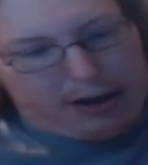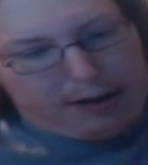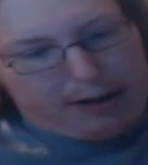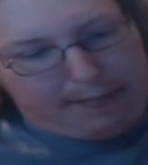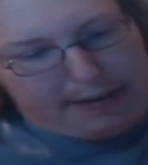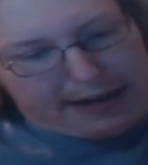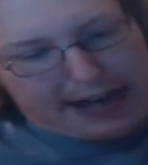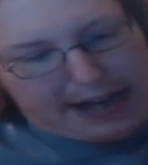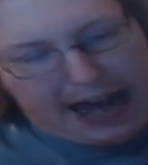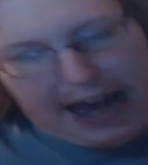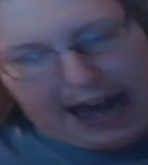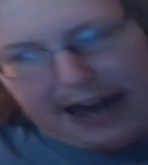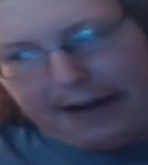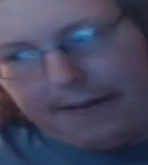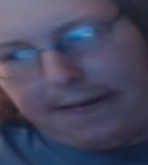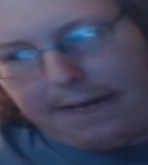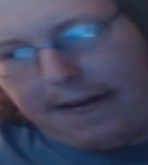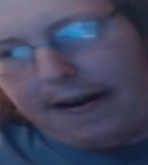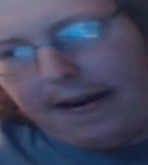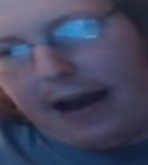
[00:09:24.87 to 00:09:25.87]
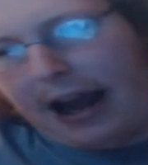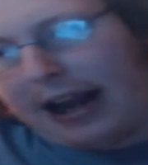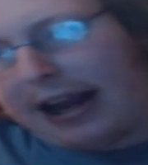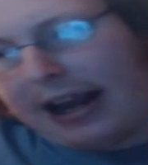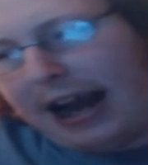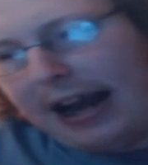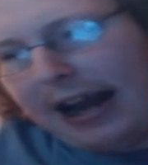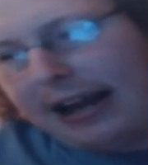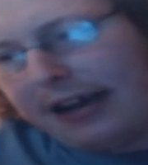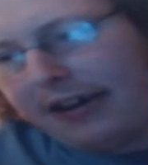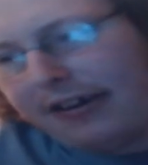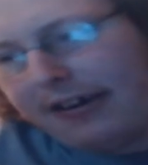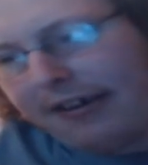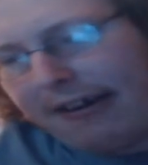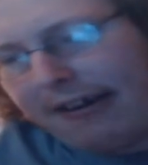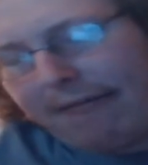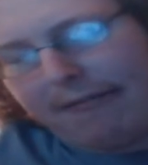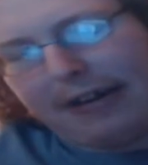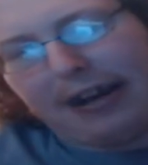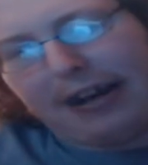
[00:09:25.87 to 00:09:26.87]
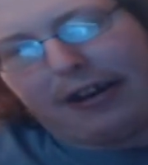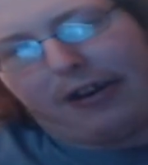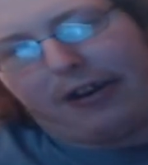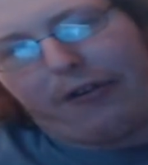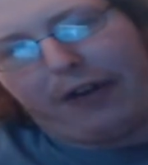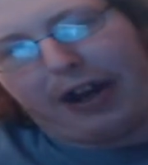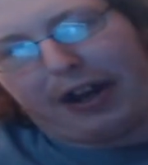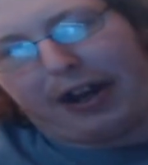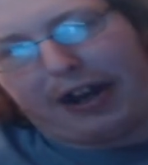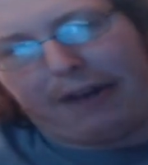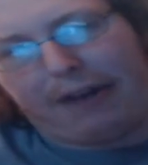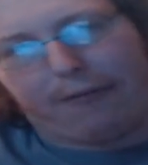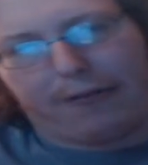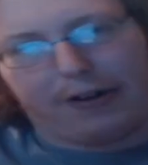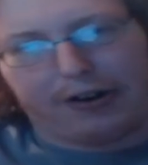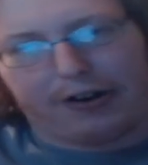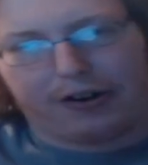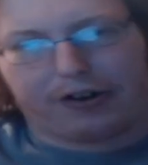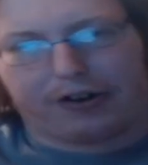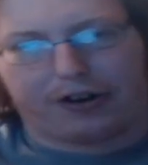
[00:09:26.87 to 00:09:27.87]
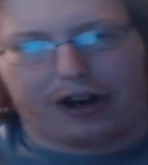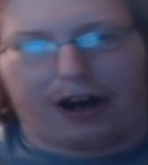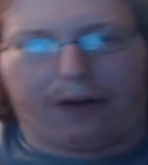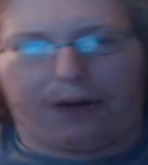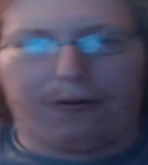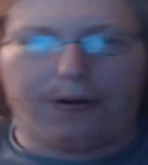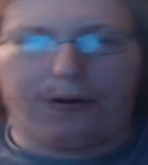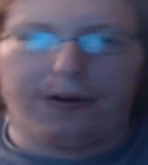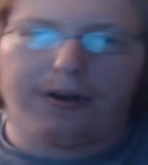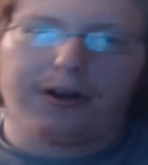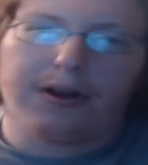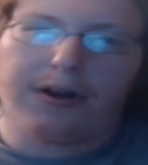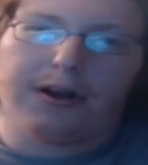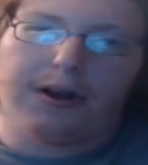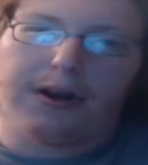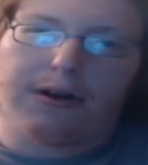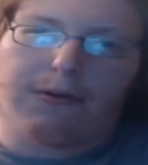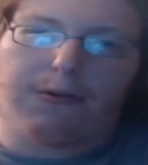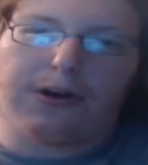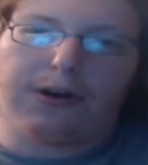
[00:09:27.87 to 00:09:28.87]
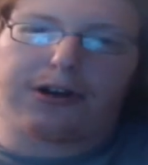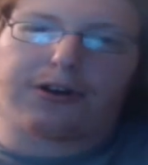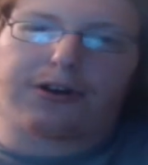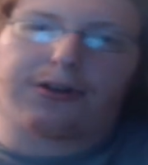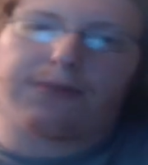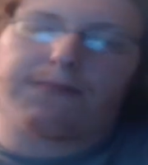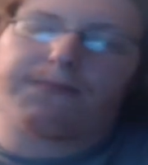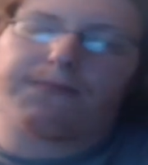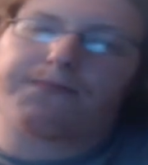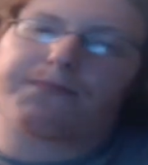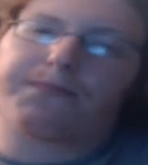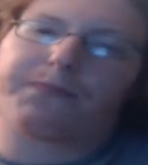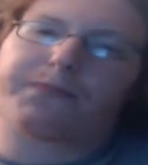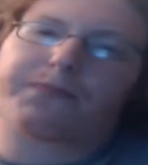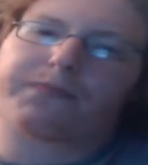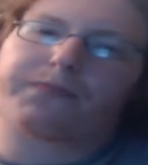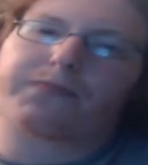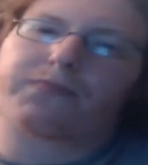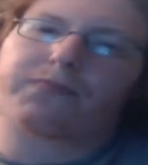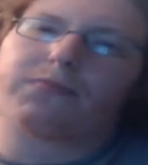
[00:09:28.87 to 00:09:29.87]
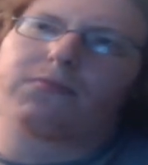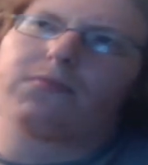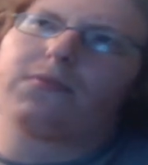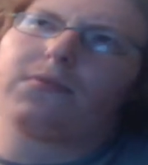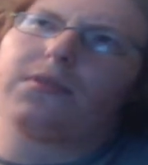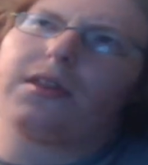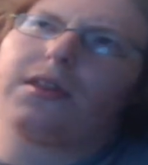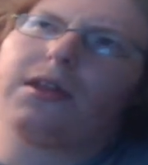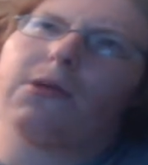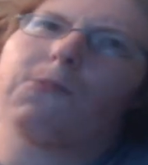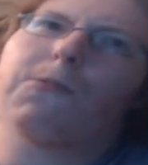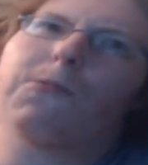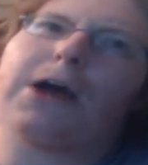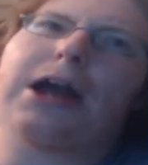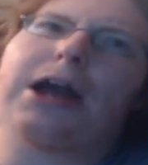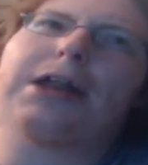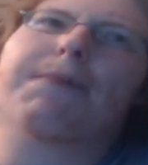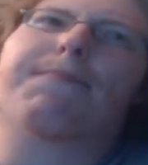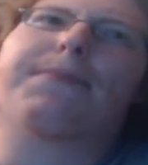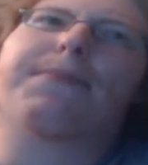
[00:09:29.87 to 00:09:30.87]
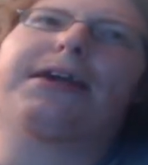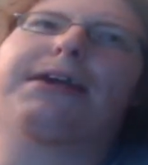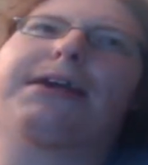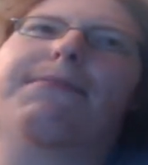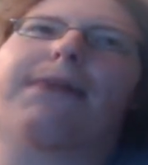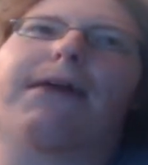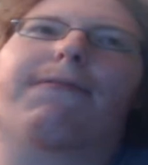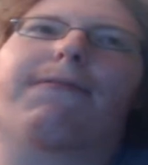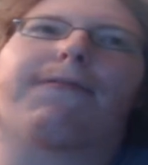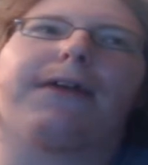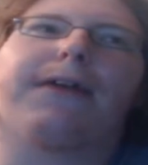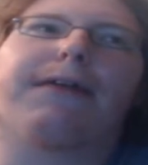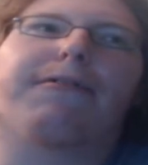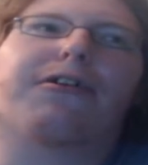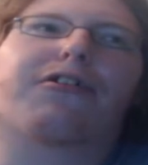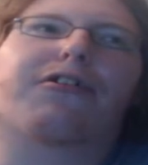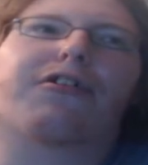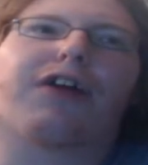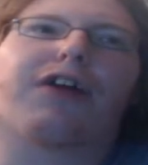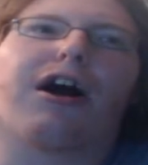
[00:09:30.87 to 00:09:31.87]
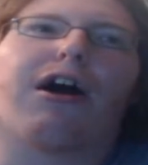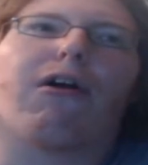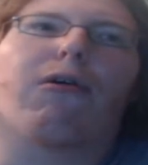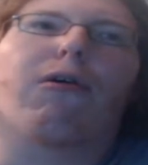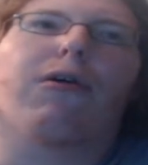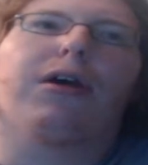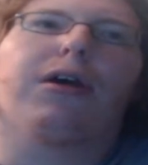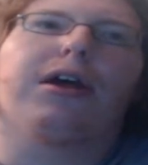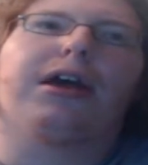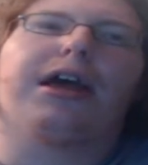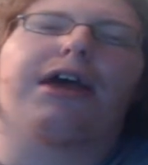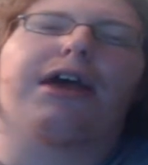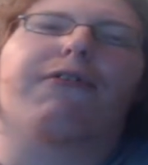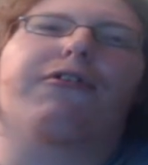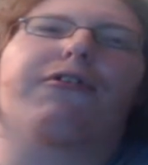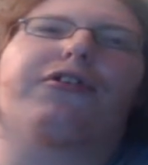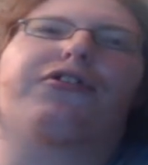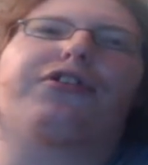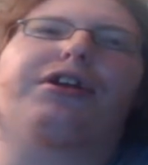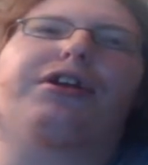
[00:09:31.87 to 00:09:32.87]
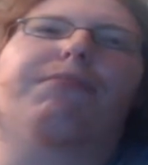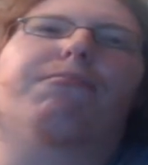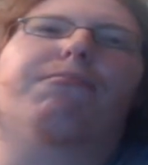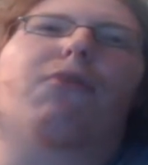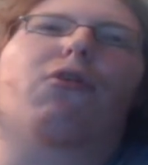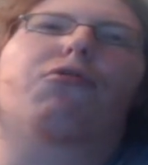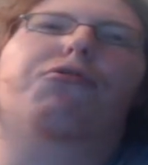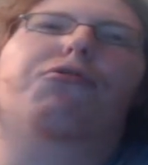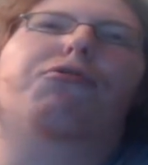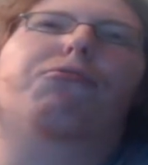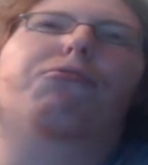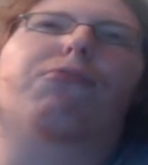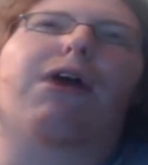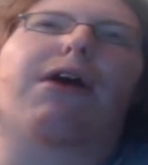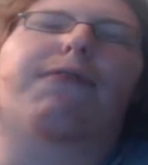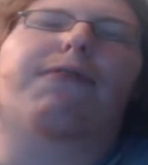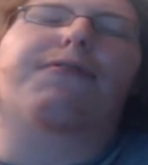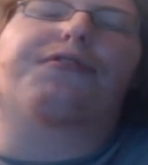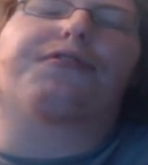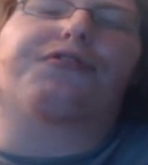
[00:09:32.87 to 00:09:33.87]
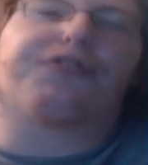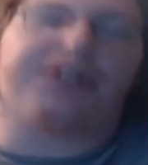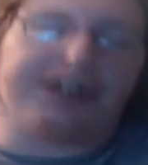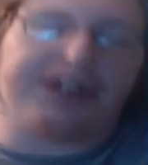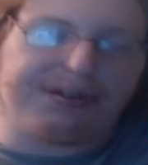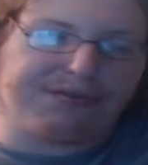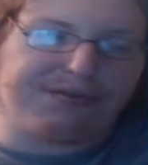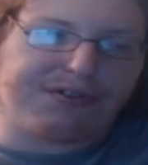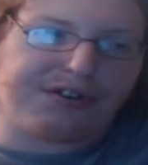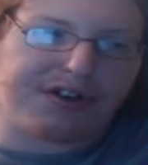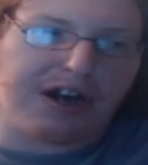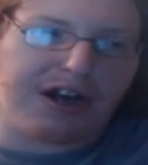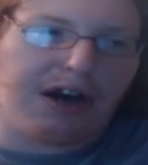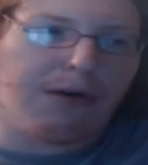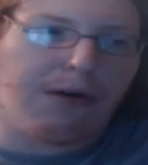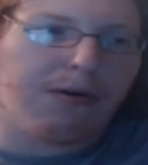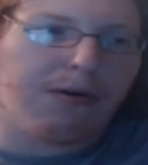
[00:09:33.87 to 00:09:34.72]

But then I kind of shifted to a different show, which wound up being my favorite show. It was the most well-received show.